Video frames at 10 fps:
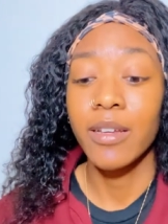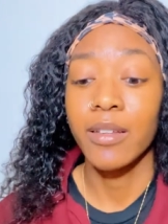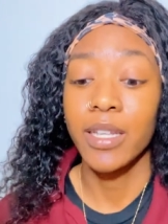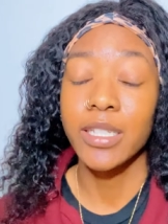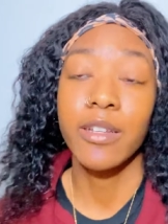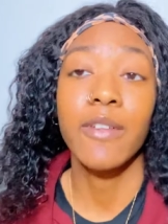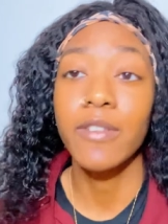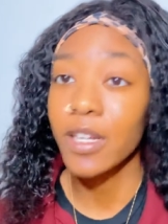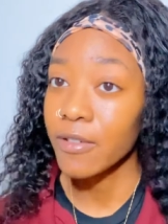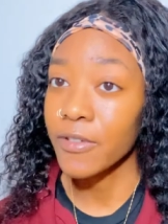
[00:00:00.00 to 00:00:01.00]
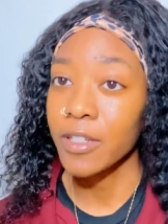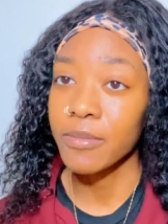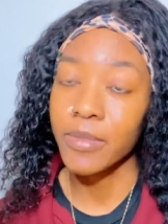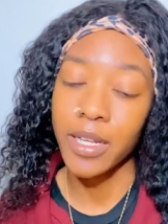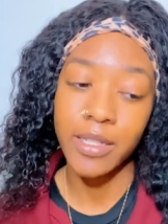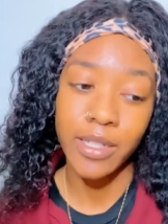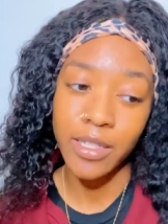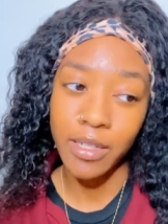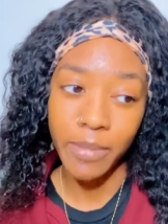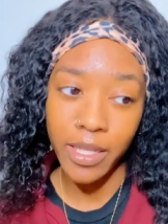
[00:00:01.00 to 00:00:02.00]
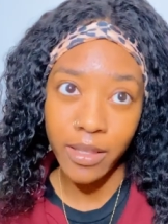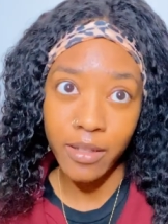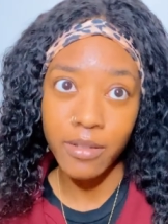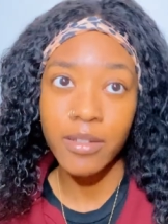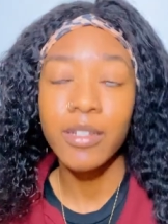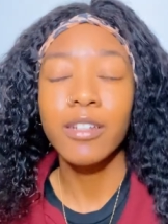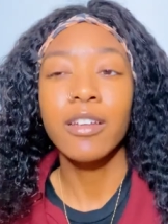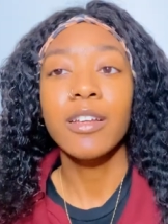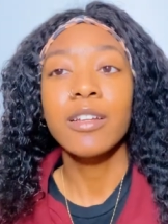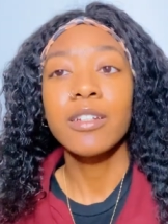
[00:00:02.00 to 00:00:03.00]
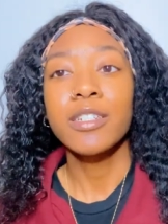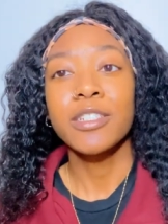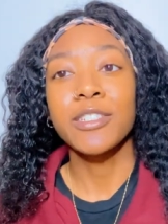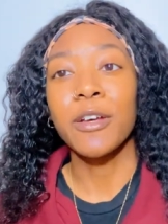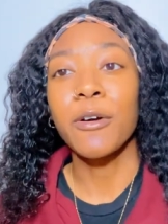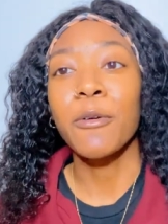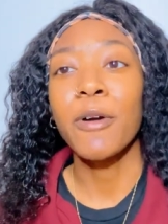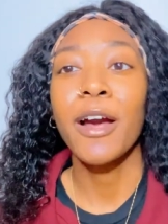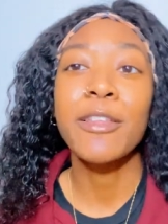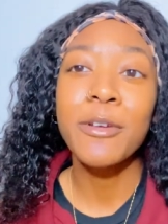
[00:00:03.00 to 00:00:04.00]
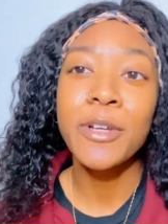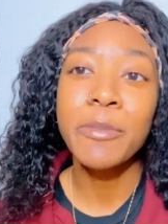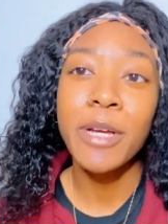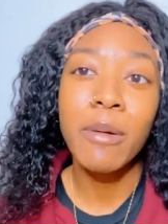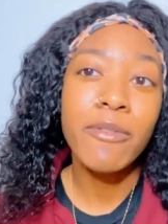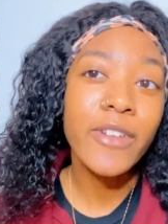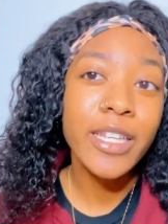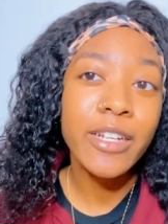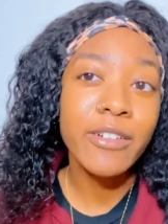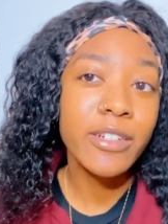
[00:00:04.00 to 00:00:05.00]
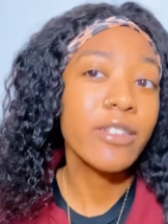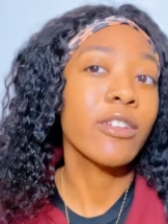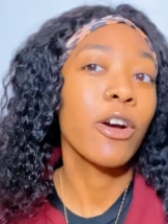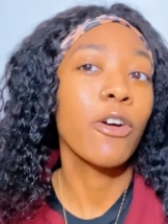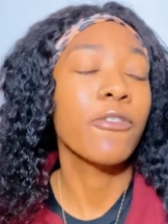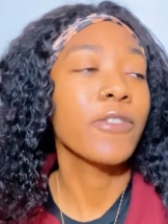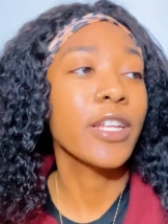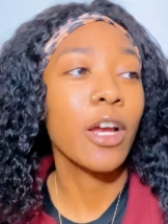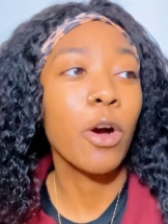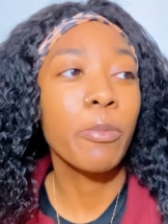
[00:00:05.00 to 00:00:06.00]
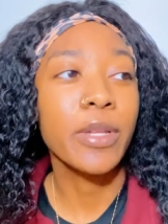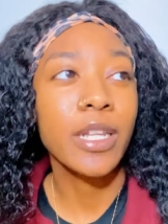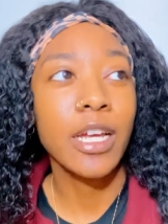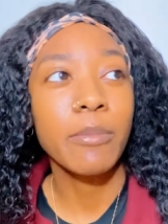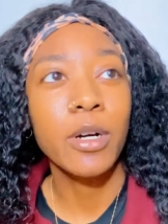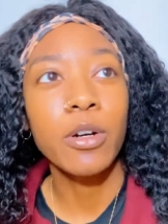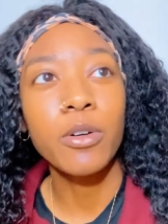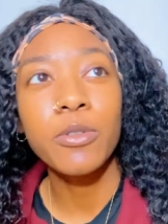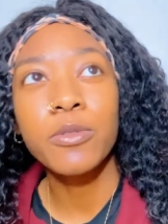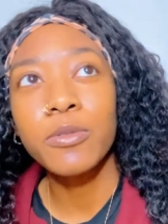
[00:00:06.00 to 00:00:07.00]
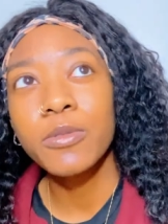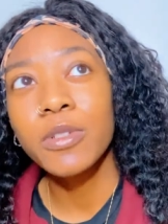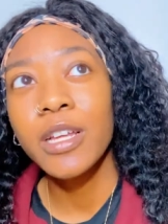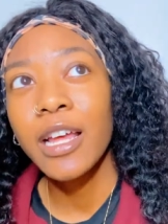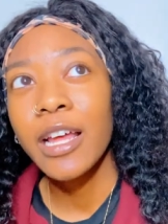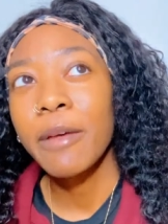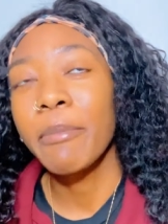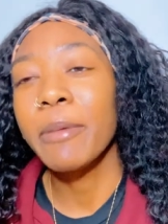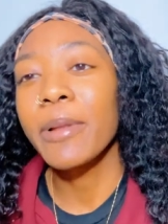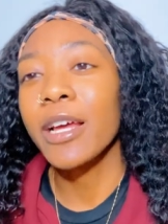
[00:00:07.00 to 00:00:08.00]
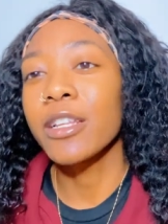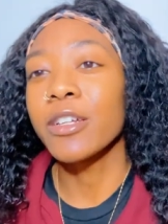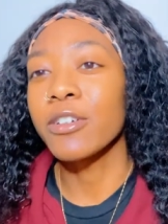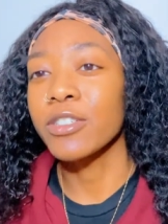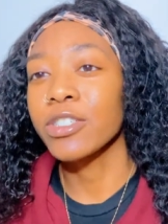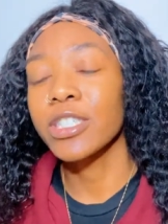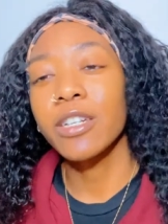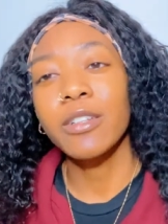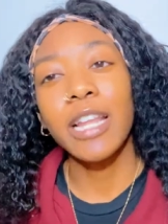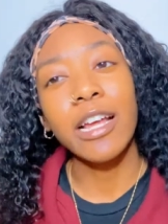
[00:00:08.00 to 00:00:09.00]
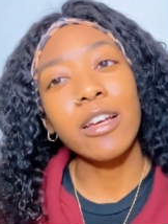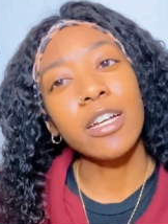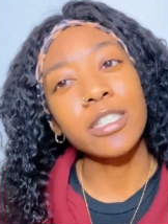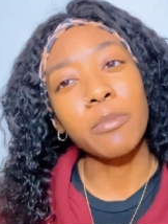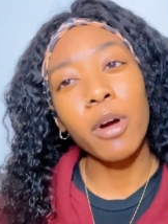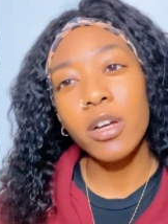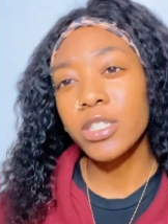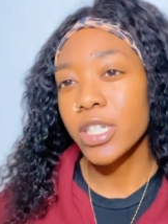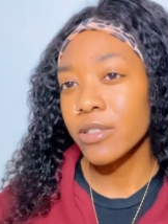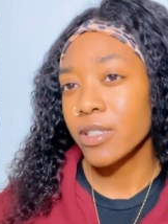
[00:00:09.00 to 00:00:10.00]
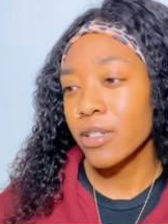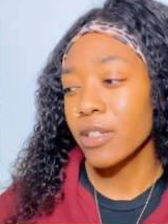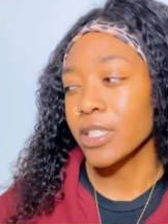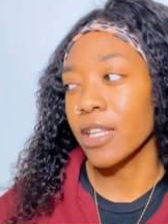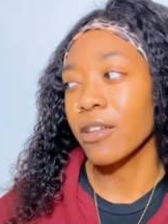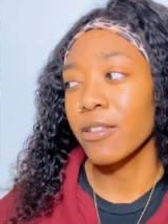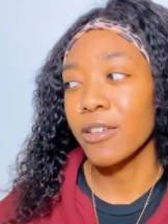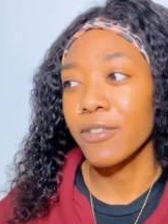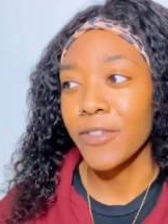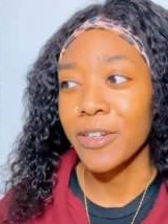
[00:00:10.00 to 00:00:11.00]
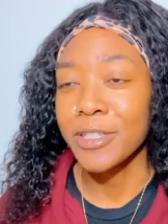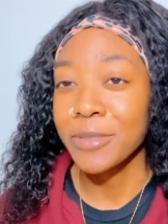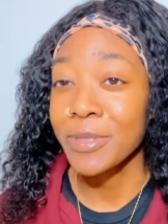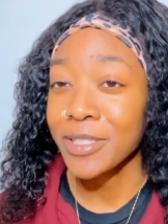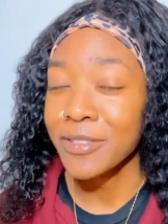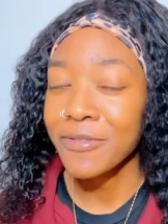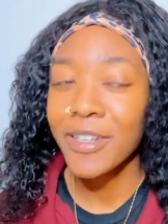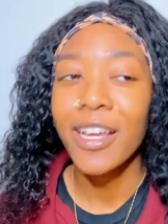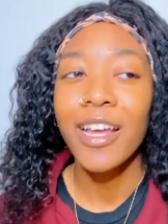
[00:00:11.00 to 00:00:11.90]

And I still have the love for them as I did back then. So I do want to become a veterinarian, hopefully open like my own, maybe like a little shelter, like a small shelter, because I know they're very expensive.